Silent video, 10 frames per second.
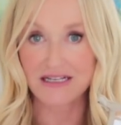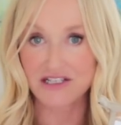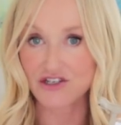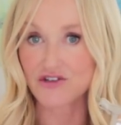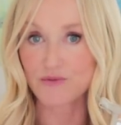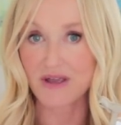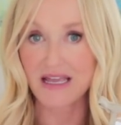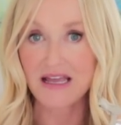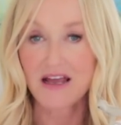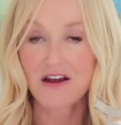excuse
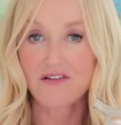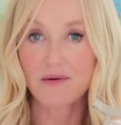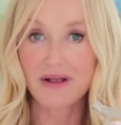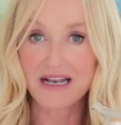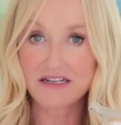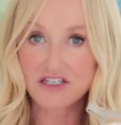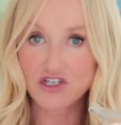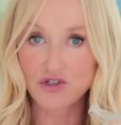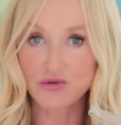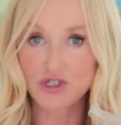me, from
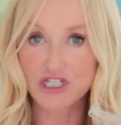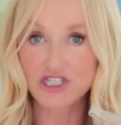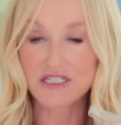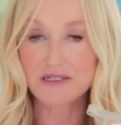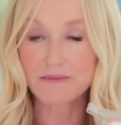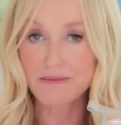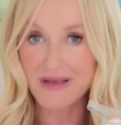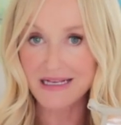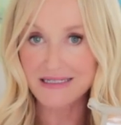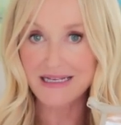Atlanta, Georgia. She's
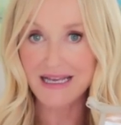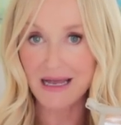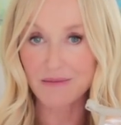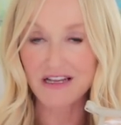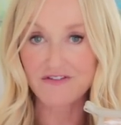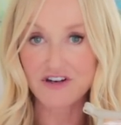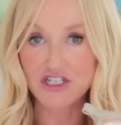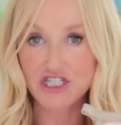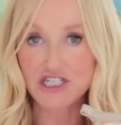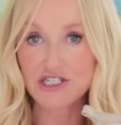amazing, Emily
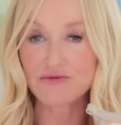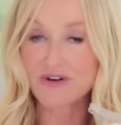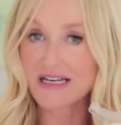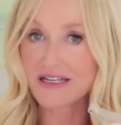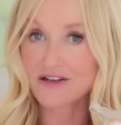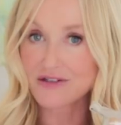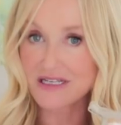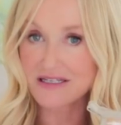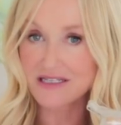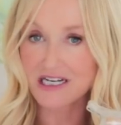Fritchie. She really
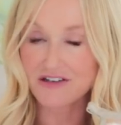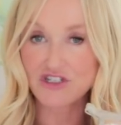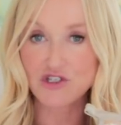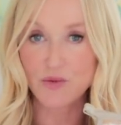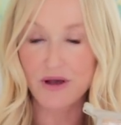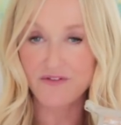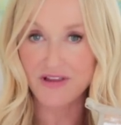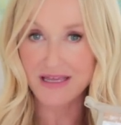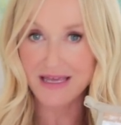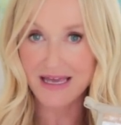knows her stuff. She's worked for
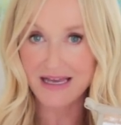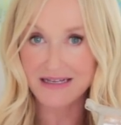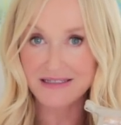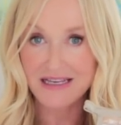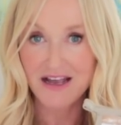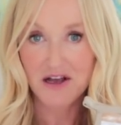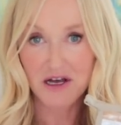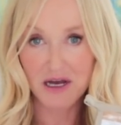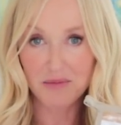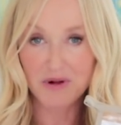years
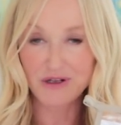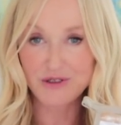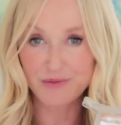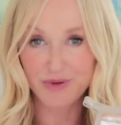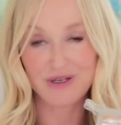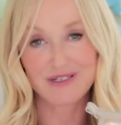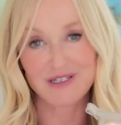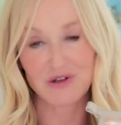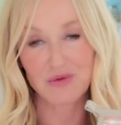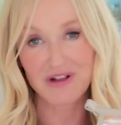up close and
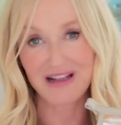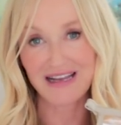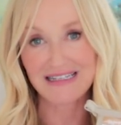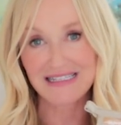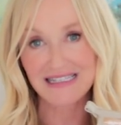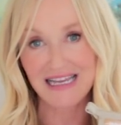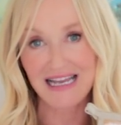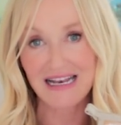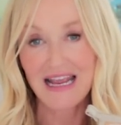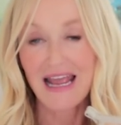personal with clients'
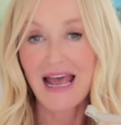skin.